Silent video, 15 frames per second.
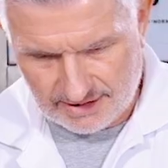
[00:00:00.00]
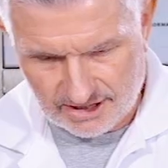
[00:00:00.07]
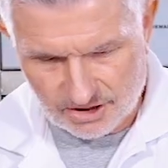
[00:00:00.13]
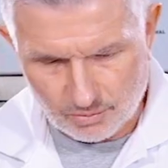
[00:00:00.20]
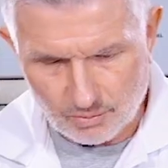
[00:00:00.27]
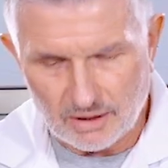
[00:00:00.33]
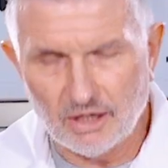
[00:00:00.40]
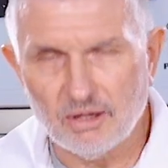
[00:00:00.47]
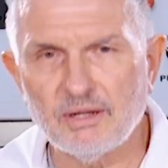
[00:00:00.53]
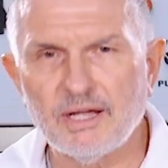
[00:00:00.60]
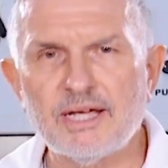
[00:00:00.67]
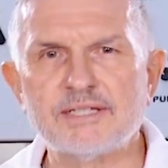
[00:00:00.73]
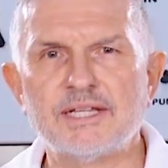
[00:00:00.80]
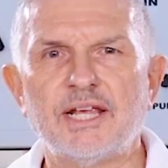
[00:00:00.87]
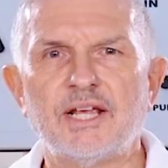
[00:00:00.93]
as well
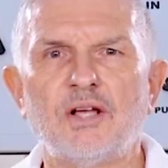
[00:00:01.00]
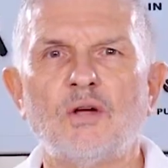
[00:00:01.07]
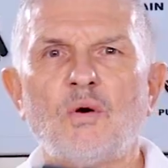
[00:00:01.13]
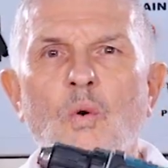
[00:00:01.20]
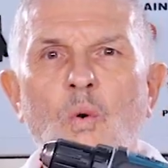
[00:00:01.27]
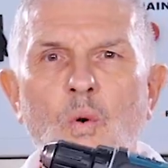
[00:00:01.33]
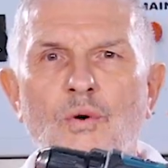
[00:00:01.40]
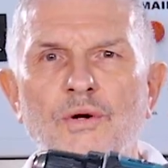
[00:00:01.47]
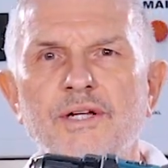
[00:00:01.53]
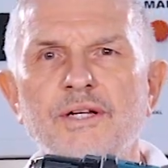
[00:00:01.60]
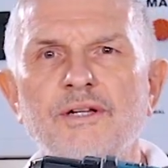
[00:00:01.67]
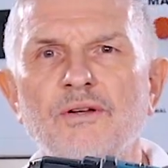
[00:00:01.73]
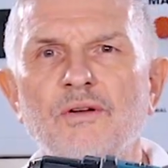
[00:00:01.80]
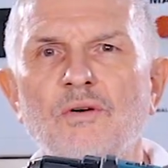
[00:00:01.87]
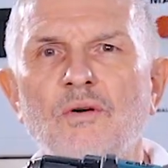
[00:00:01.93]
as a
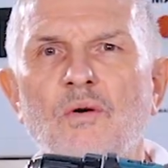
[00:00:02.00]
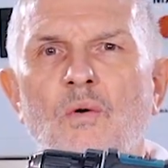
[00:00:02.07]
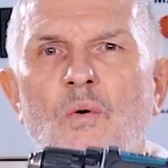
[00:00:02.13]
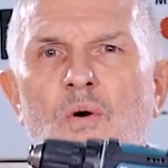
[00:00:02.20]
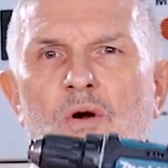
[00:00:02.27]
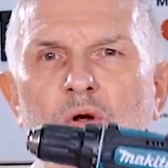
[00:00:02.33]
corded or